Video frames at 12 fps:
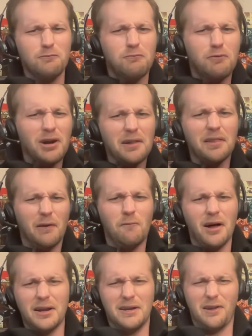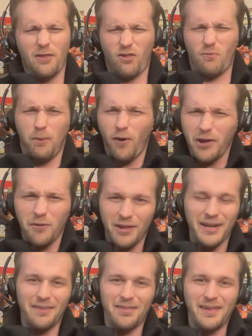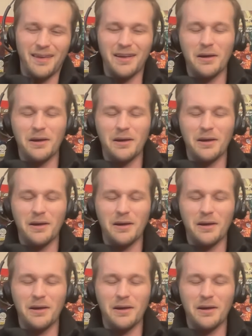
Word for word: really wanting to spoil anything.